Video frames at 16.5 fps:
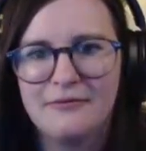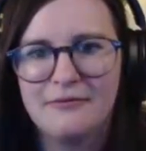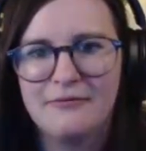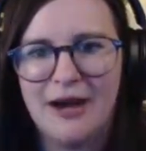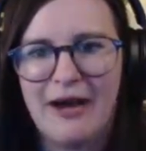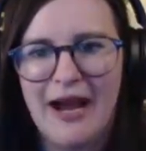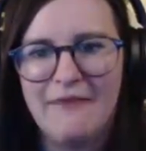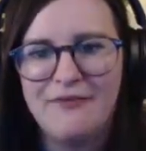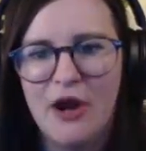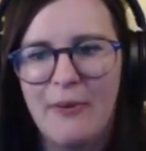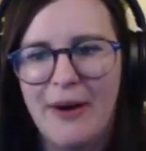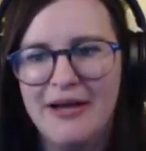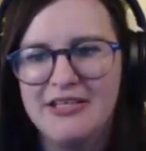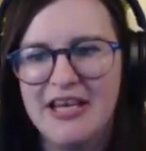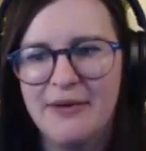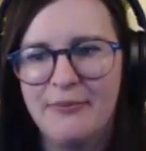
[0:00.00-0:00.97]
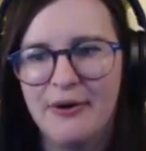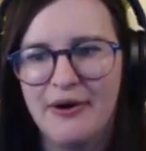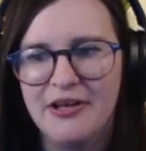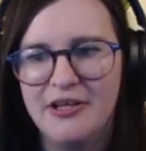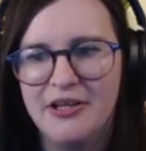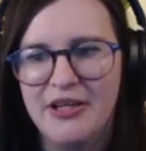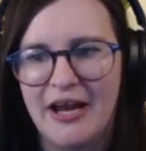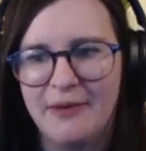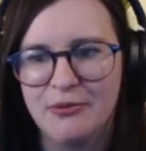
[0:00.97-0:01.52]
Right, I have no idea where any
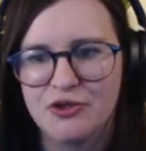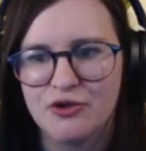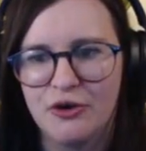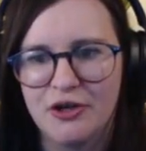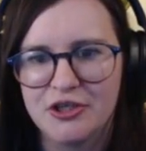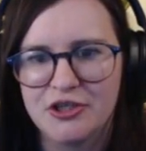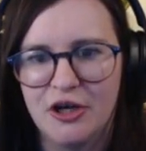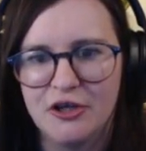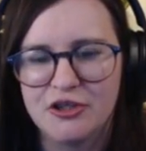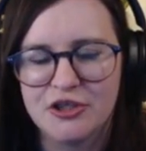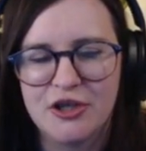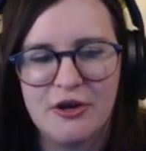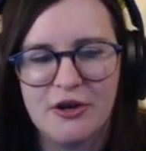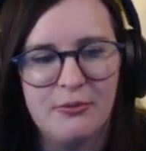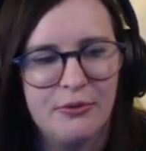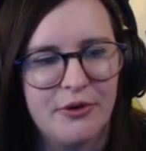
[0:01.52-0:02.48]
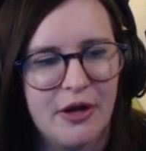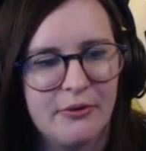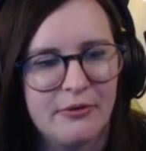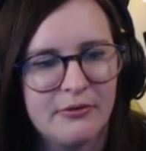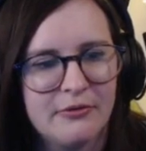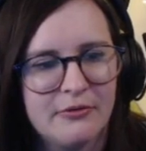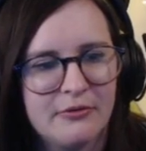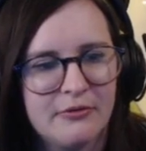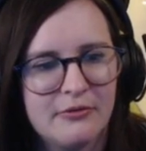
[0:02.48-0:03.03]
of the animatronics are, just so you all know.
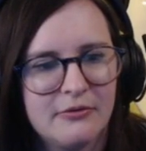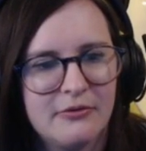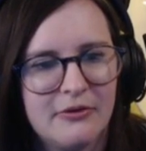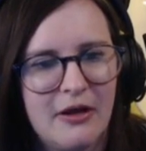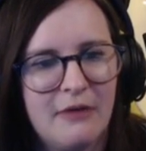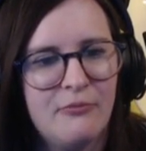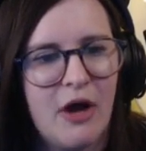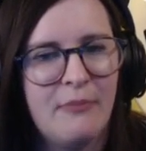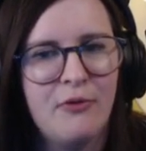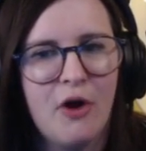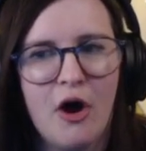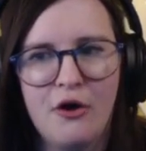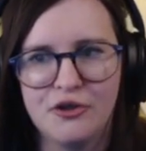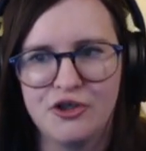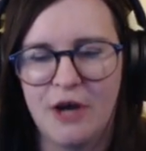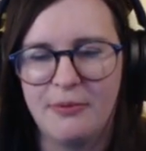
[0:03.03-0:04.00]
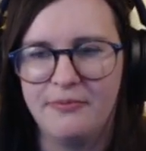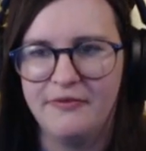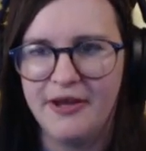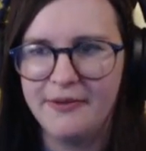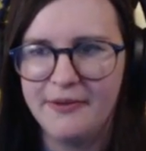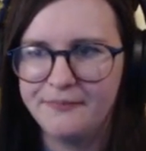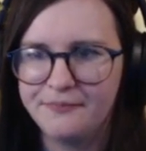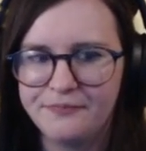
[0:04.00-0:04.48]
I'm, I'm not on top of it.